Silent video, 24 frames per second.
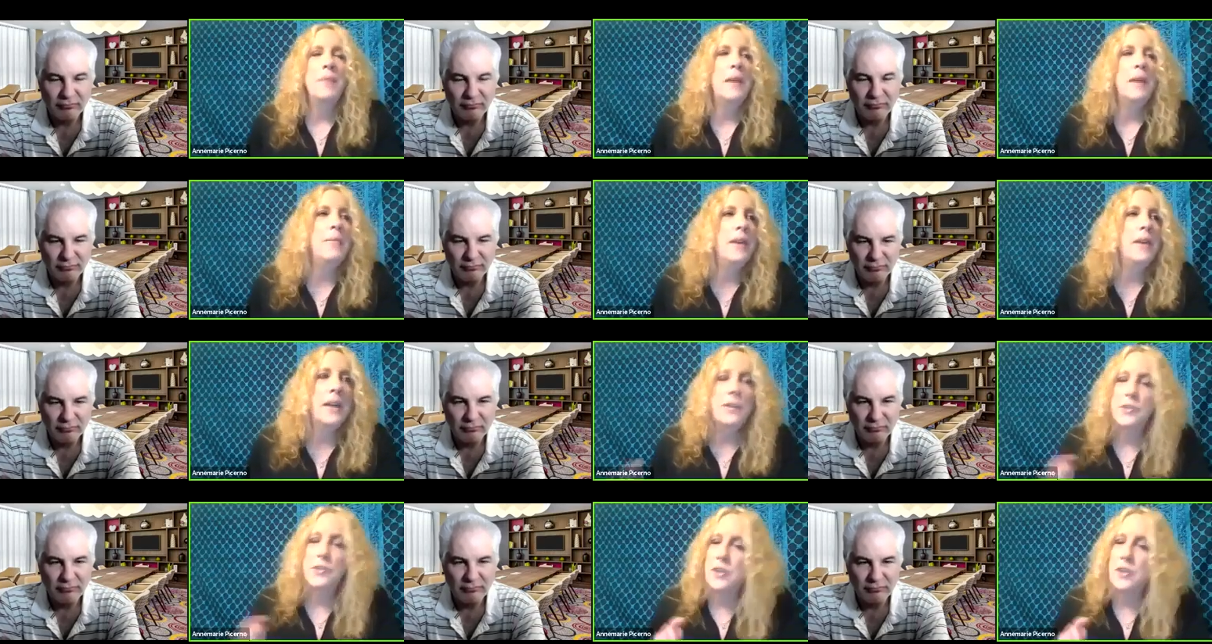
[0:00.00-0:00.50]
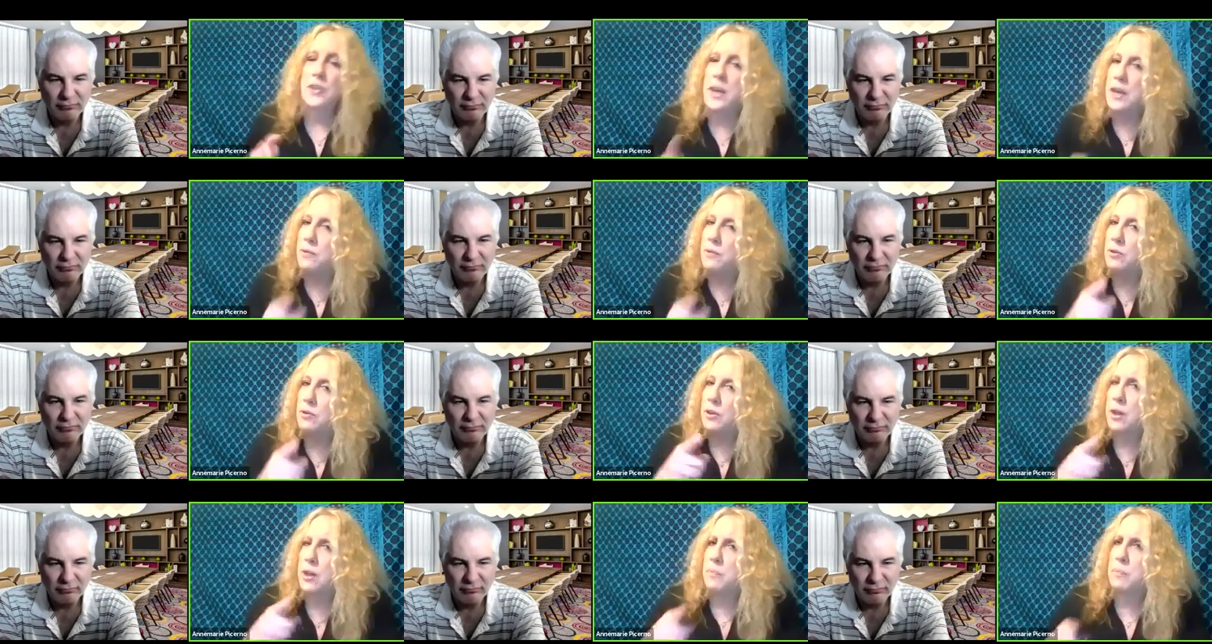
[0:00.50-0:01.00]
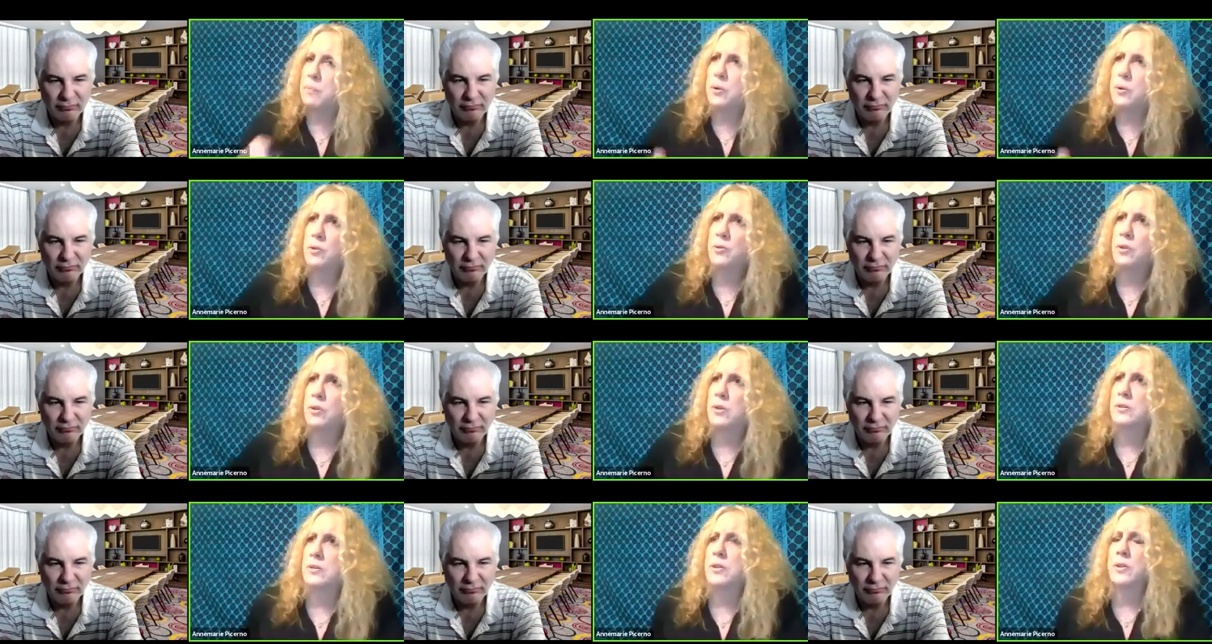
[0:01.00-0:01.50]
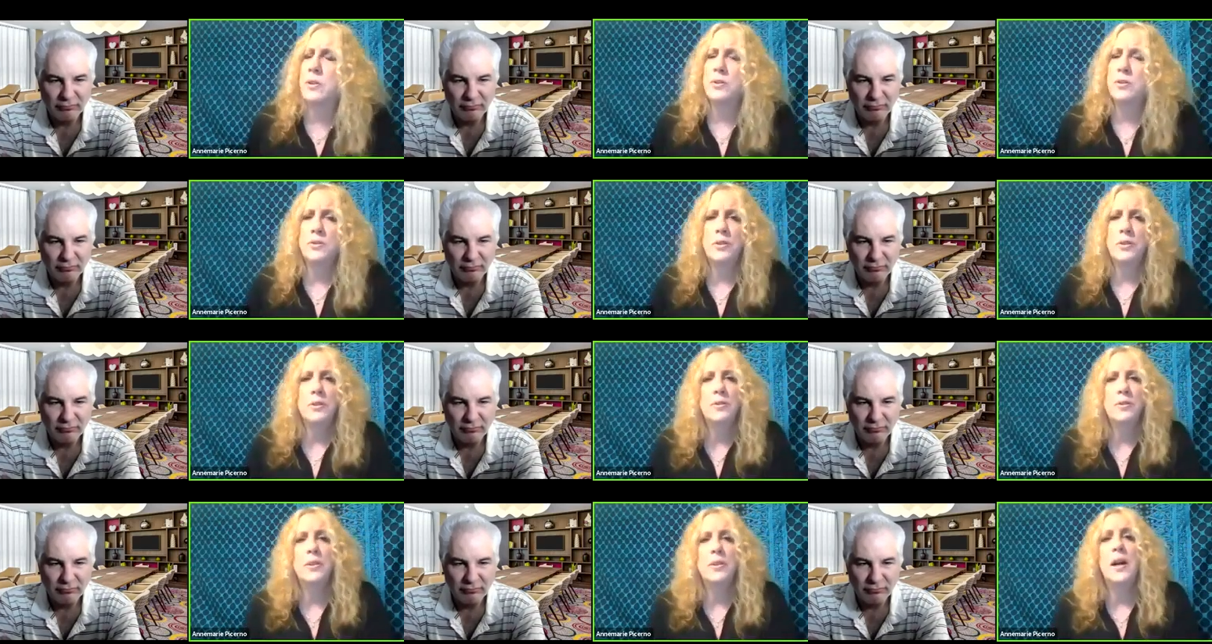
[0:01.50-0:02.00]
Speaker 1: maybe i stayed with that person a little
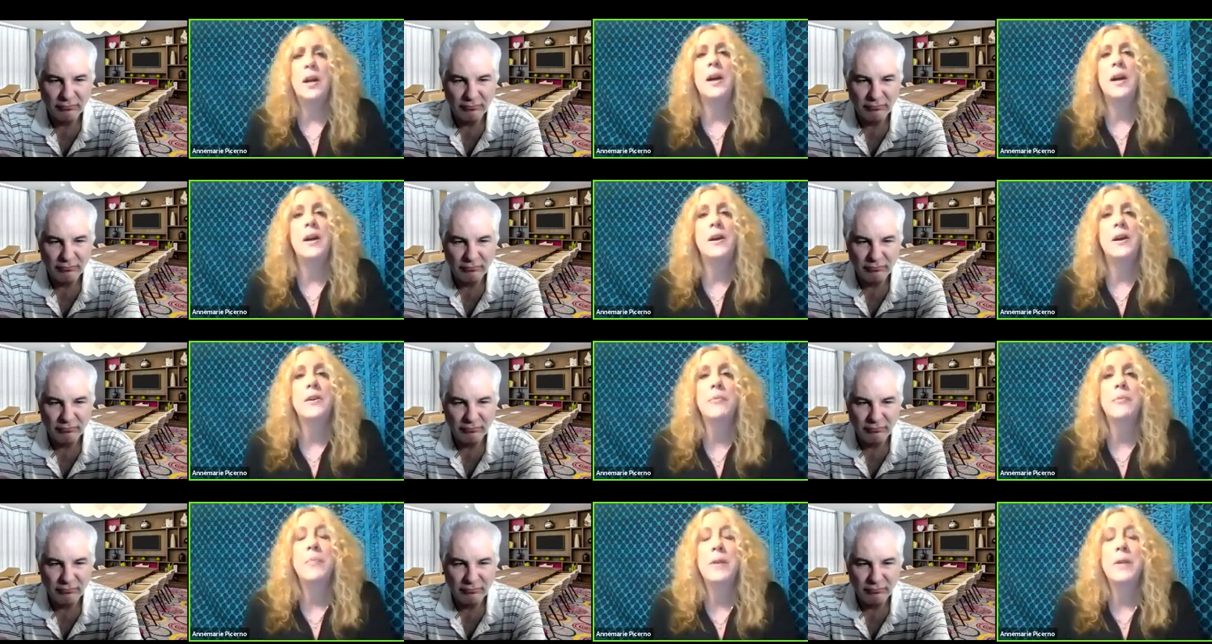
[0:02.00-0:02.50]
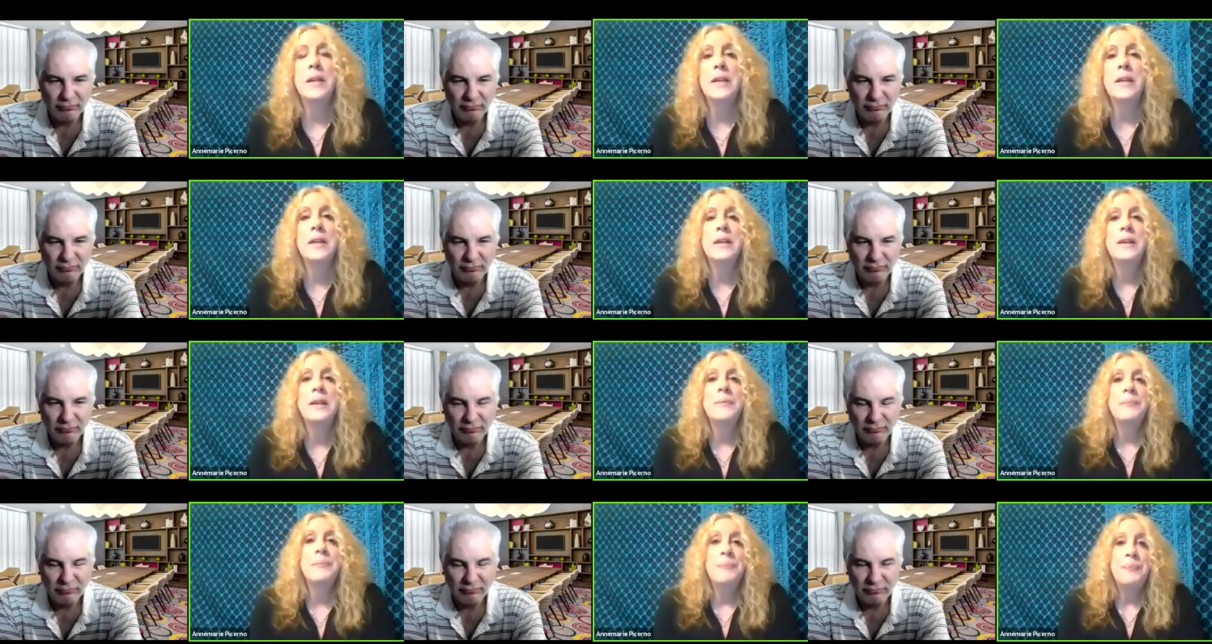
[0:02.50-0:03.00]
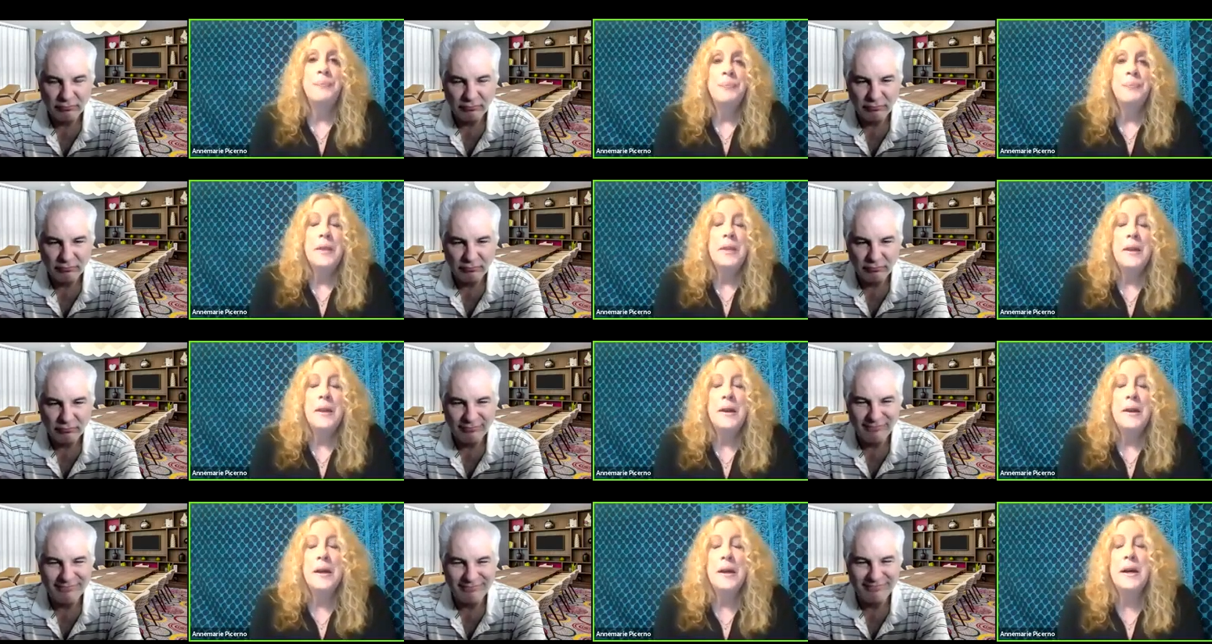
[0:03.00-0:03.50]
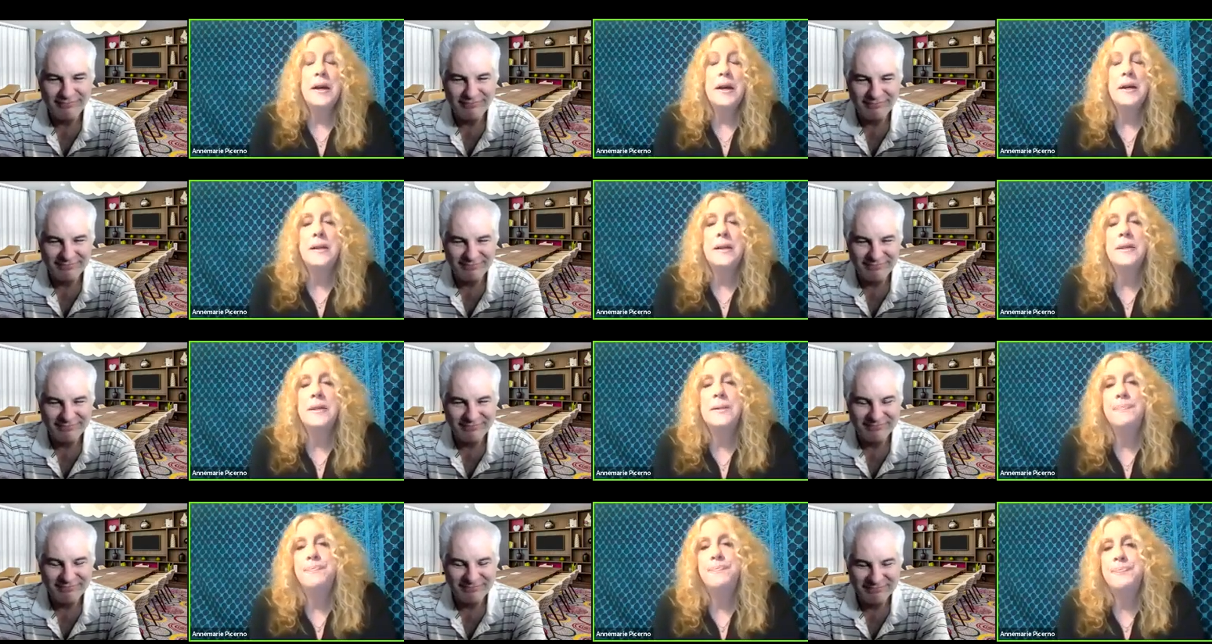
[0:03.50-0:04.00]
too long but
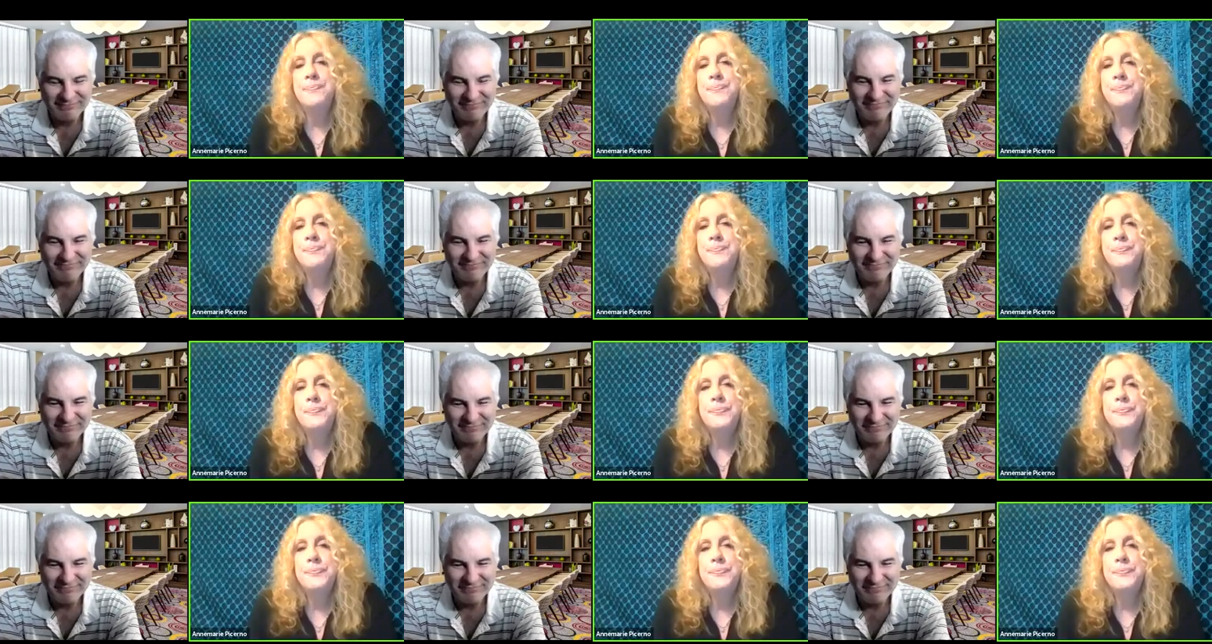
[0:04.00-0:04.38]
um